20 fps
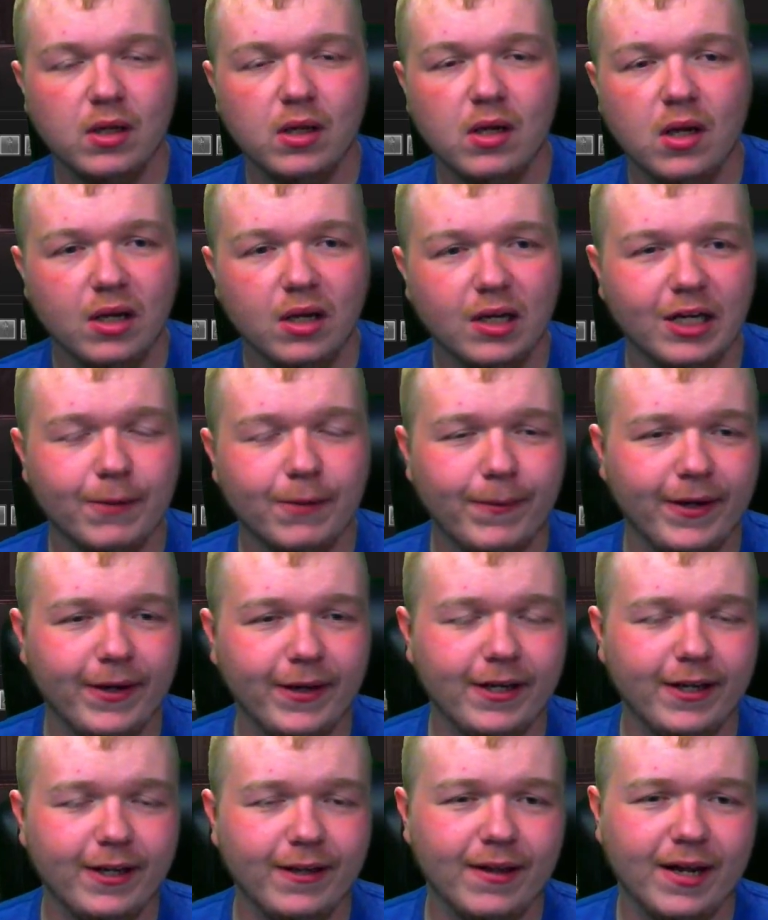Uh, Payday
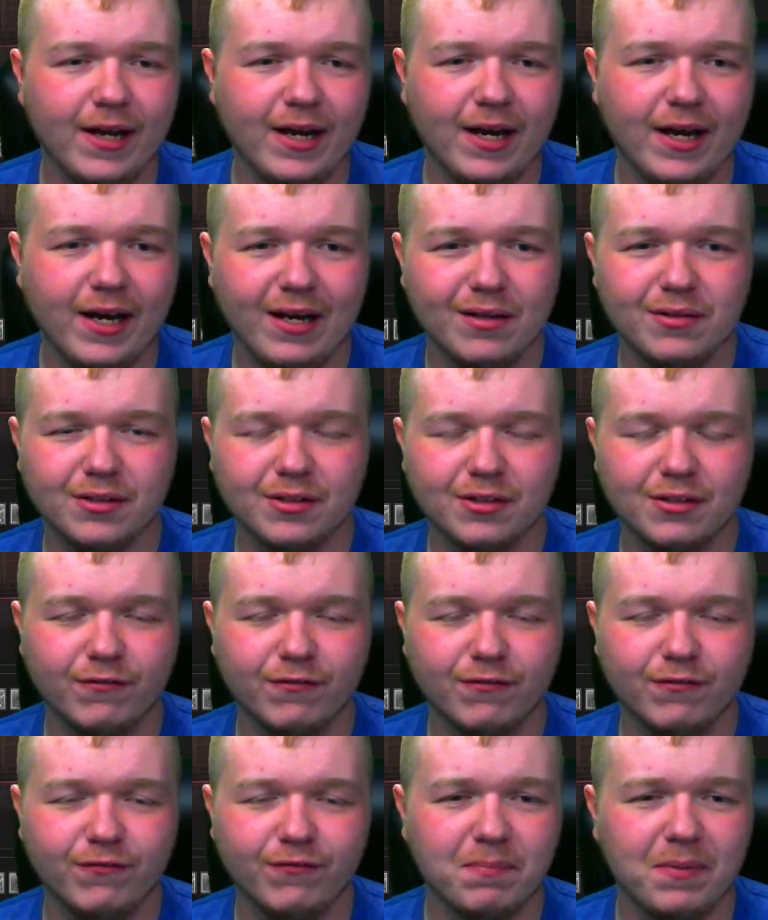the Heist, it's a
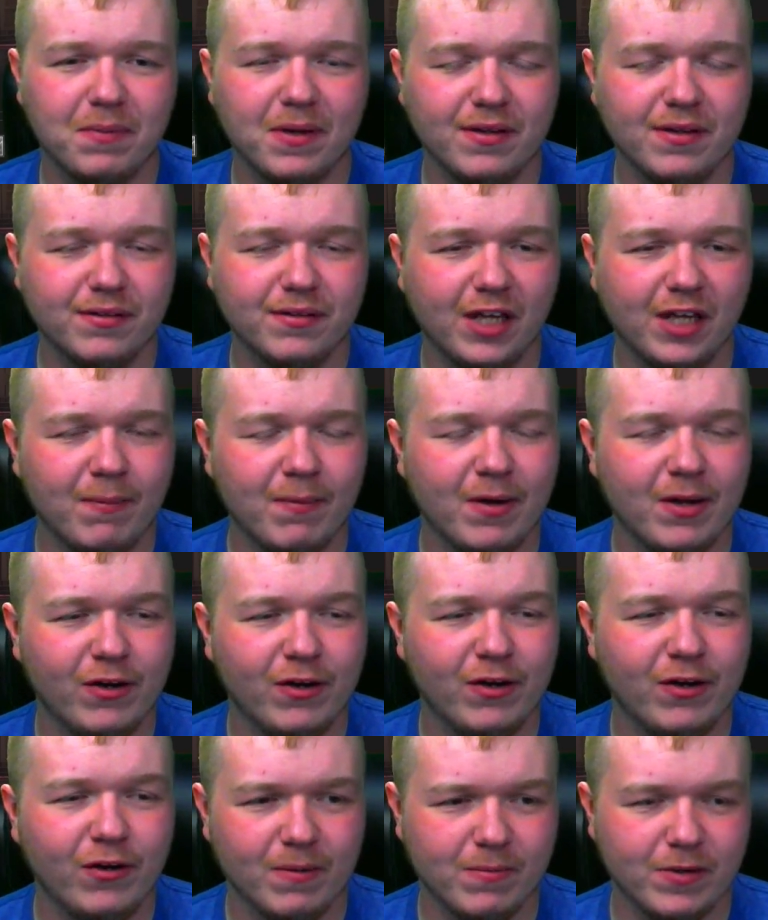fast-paced game, I know
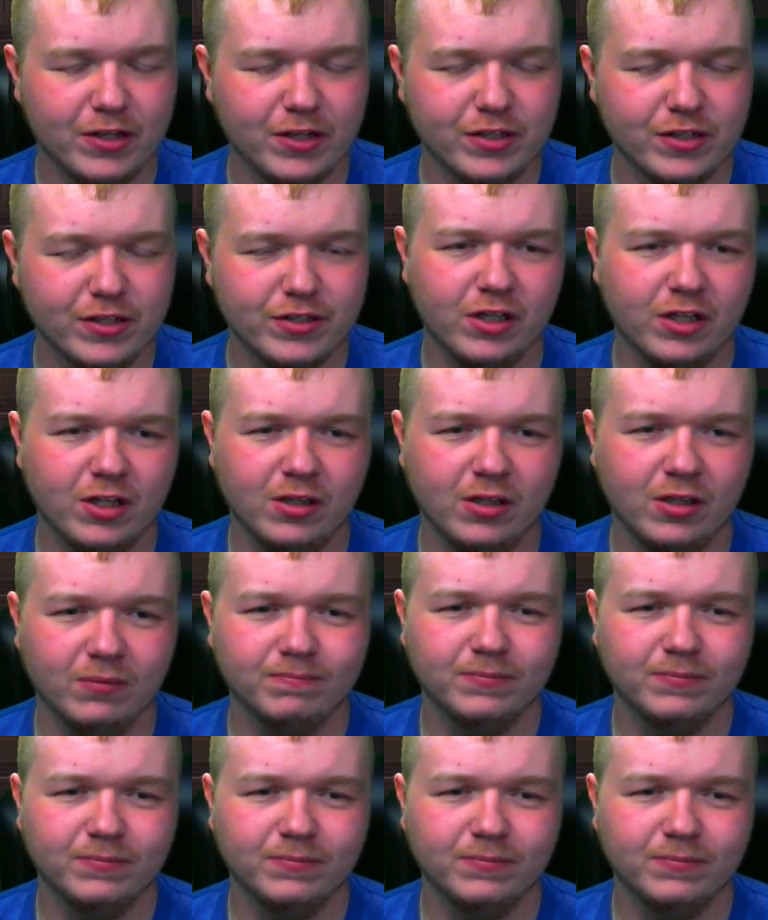that much. Um,